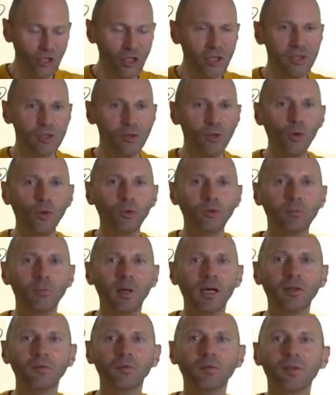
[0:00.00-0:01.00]
is known
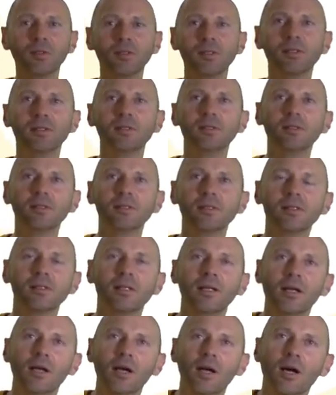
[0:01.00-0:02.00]
by fossils
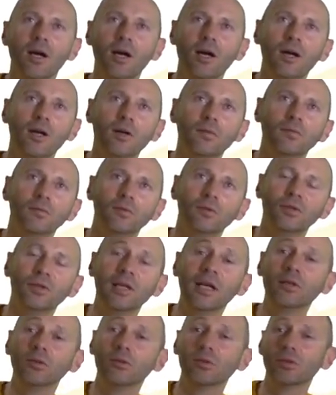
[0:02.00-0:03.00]
of the
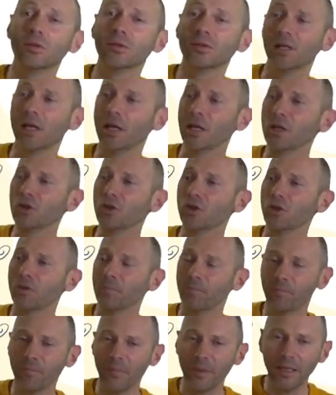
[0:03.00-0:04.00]
dinosaurs age,
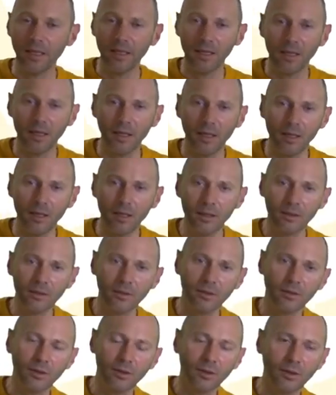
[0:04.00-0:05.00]

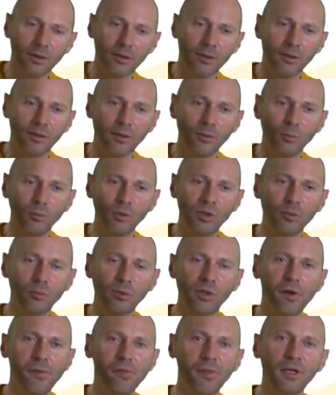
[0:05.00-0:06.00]
and we
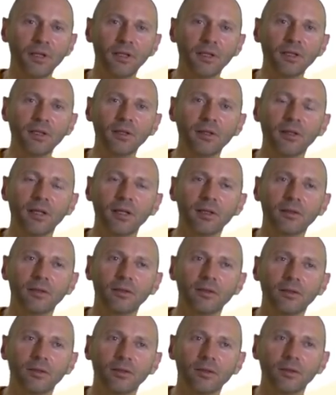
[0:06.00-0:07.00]
were thinking
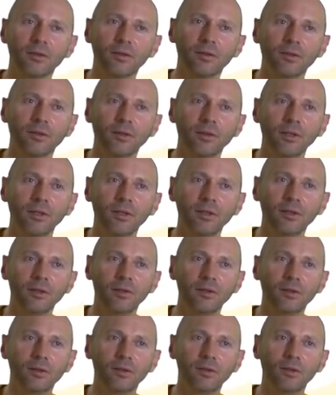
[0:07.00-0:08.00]
that it
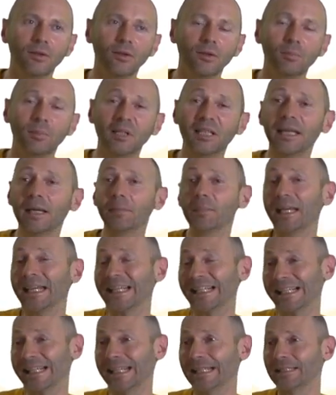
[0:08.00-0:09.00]
became
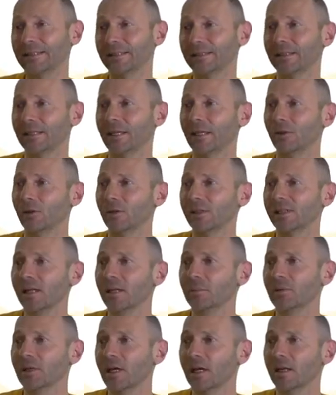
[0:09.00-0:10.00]
extinct at the
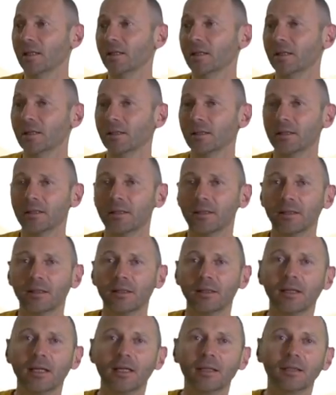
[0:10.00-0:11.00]
same time
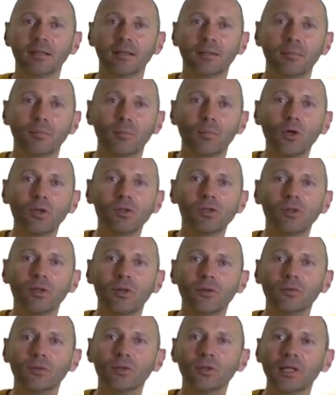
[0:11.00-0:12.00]
than most
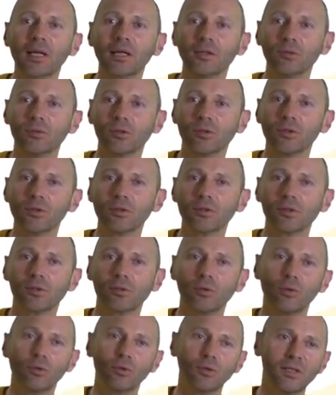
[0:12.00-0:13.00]
of the dinosaurs,
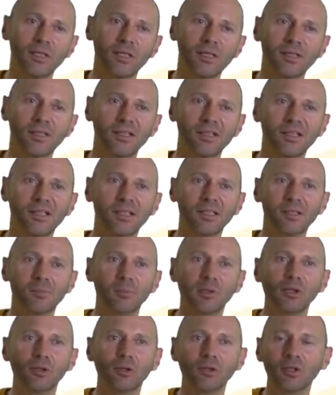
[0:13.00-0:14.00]
so
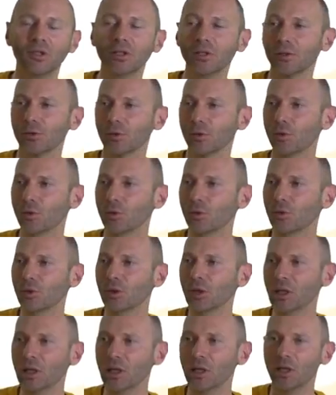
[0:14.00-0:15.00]
66 million years
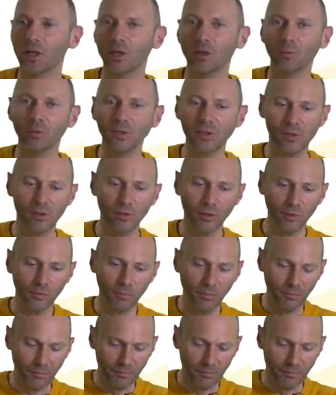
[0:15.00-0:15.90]
ago, with the